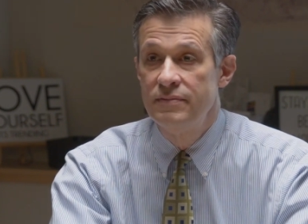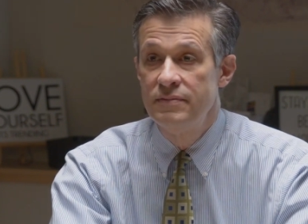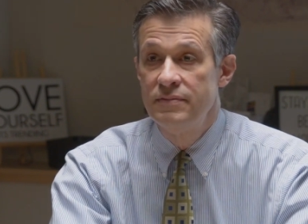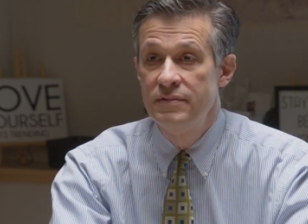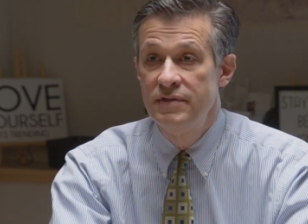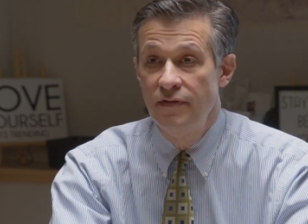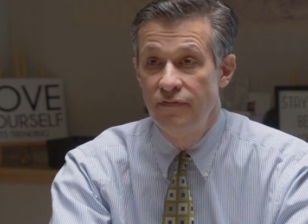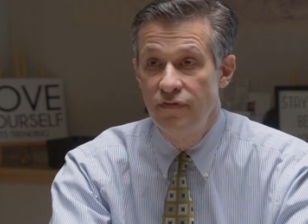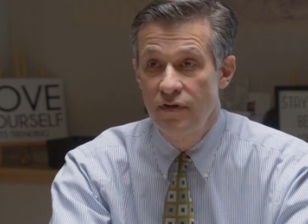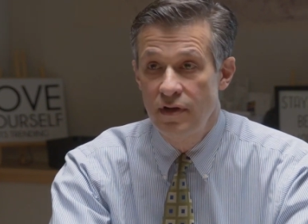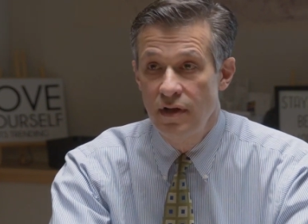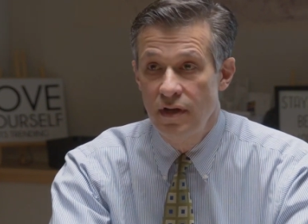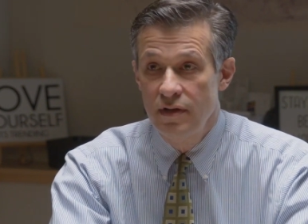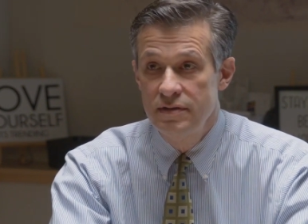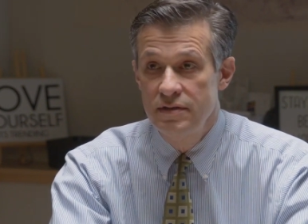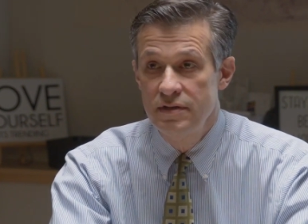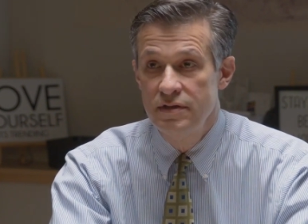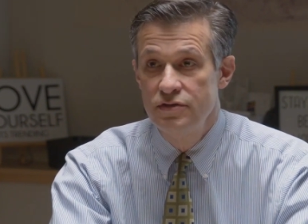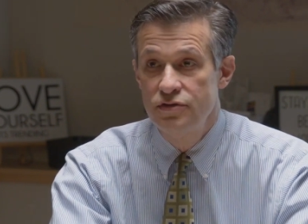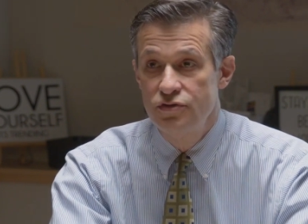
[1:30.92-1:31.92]

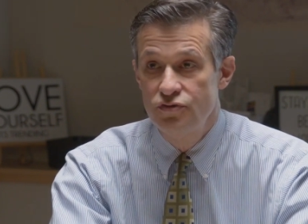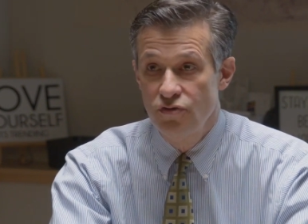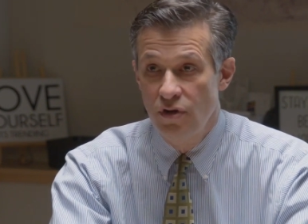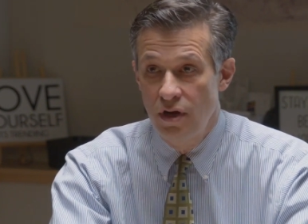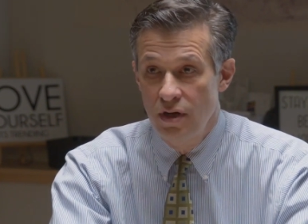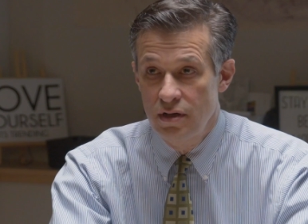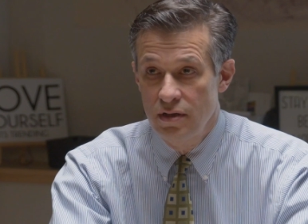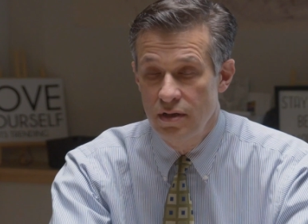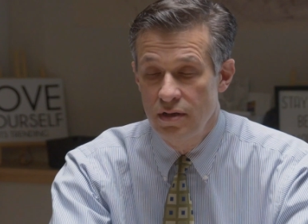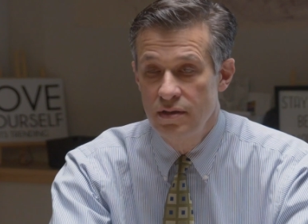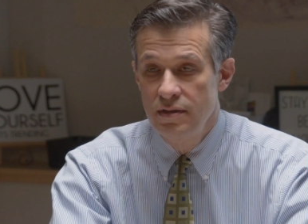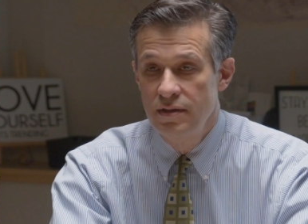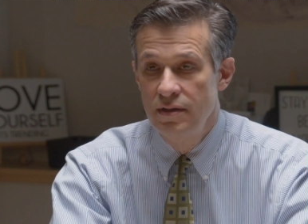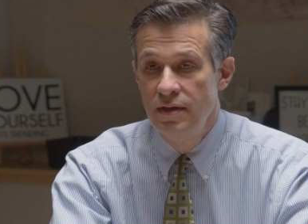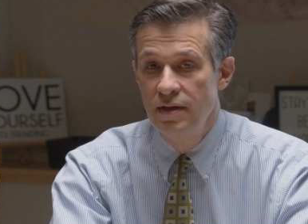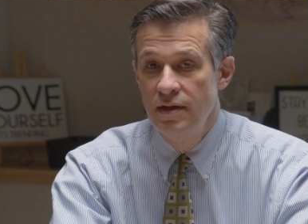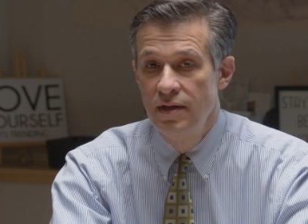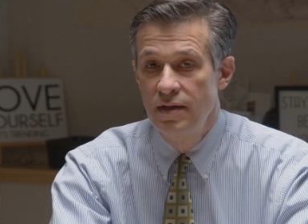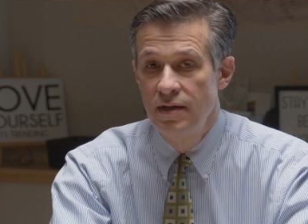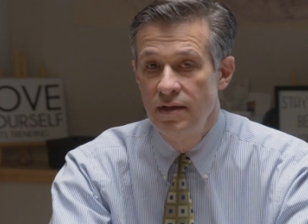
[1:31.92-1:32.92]
difficulty, struggle,
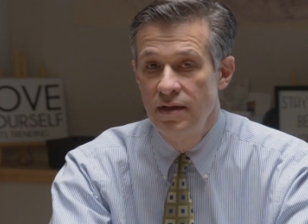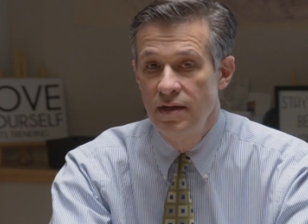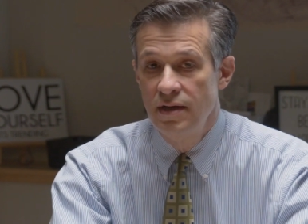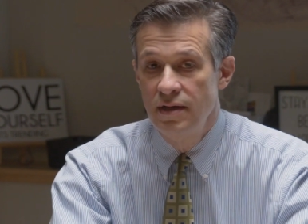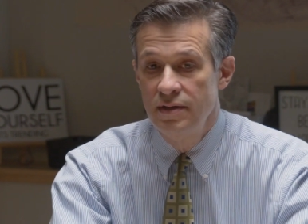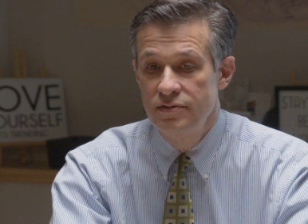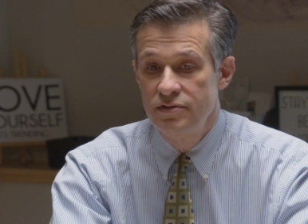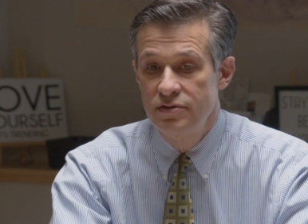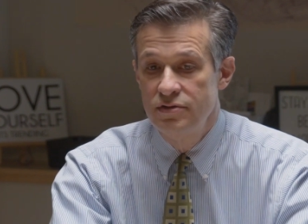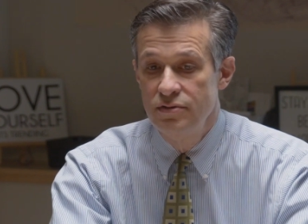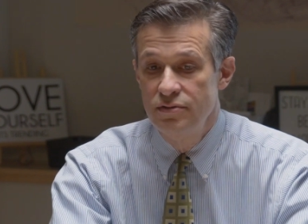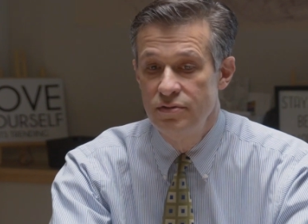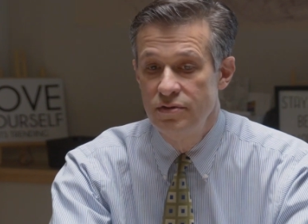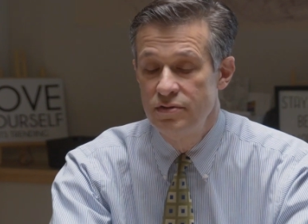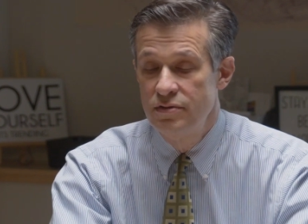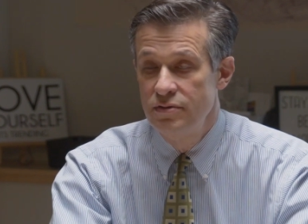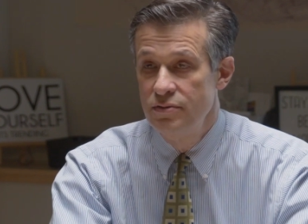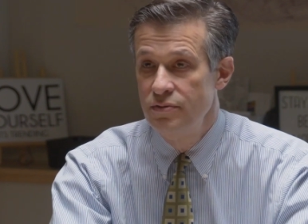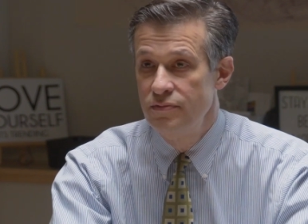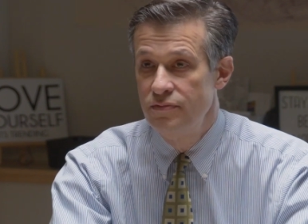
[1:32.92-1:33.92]

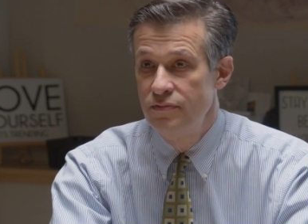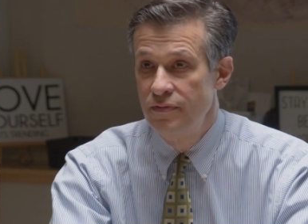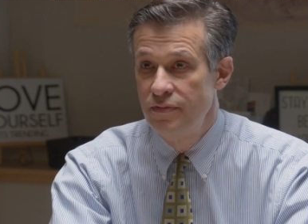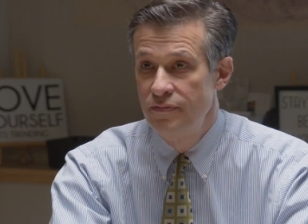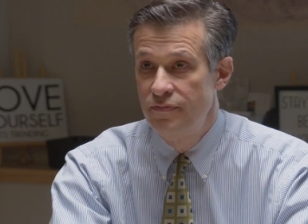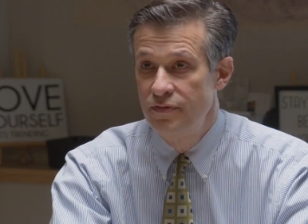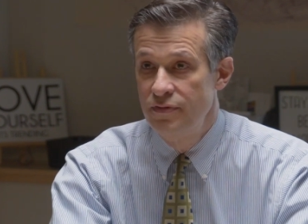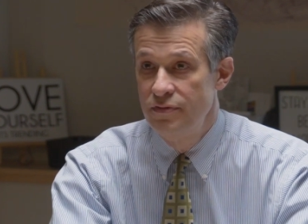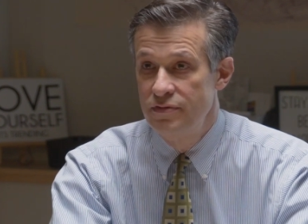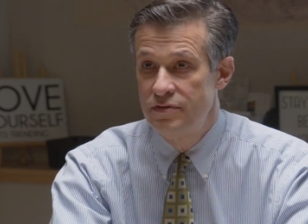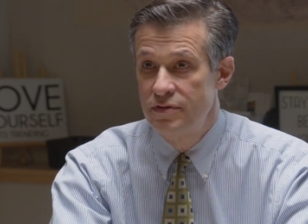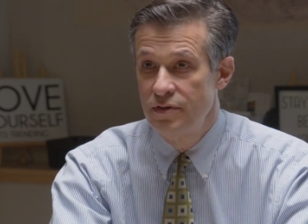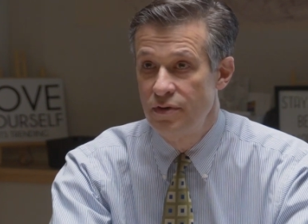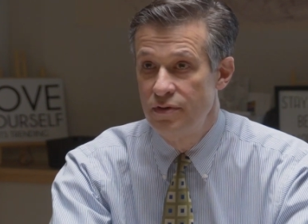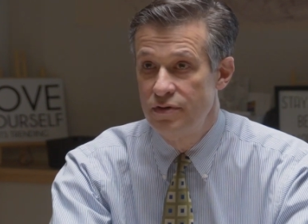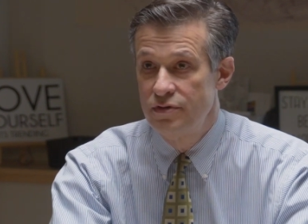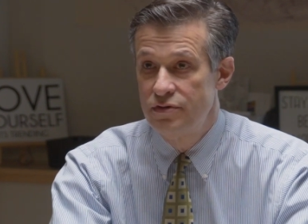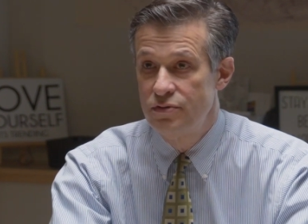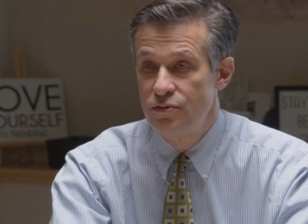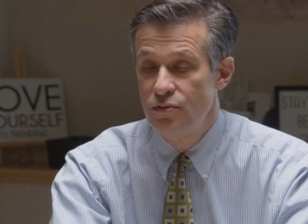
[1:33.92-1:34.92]
students who refuse to go
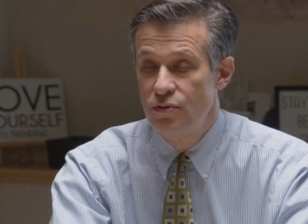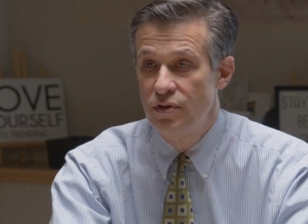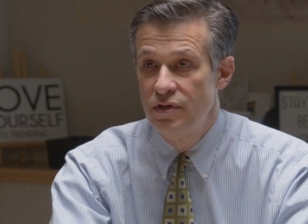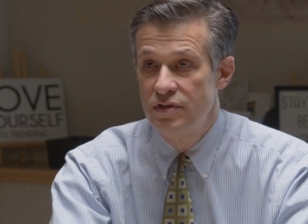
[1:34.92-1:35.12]
to school.